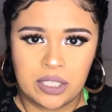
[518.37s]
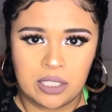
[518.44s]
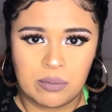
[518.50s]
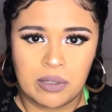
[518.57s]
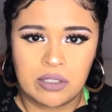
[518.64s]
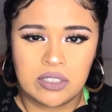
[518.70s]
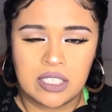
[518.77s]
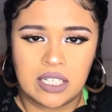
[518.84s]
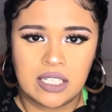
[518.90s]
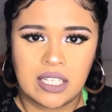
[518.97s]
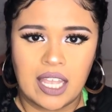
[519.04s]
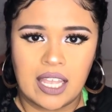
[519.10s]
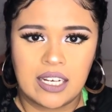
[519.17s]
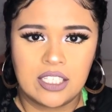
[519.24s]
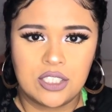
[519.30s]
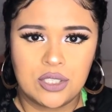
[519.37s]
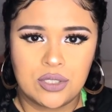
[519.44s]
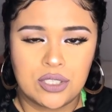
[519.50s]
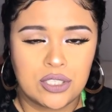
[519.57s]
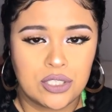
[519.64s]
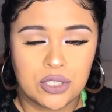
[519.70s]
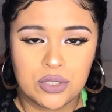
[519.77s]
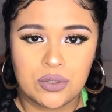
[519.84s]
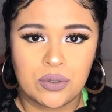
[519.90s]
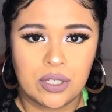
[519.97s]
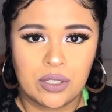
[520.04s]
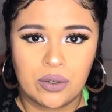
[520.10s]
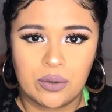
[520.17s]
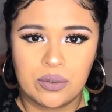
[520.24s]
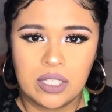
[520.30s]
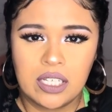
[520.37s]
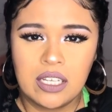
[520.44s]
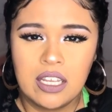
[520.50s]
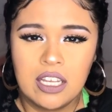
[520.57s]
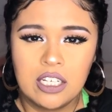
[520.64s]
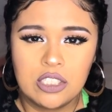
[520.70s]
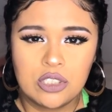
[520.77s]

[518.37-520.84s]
email dedicated to your store only.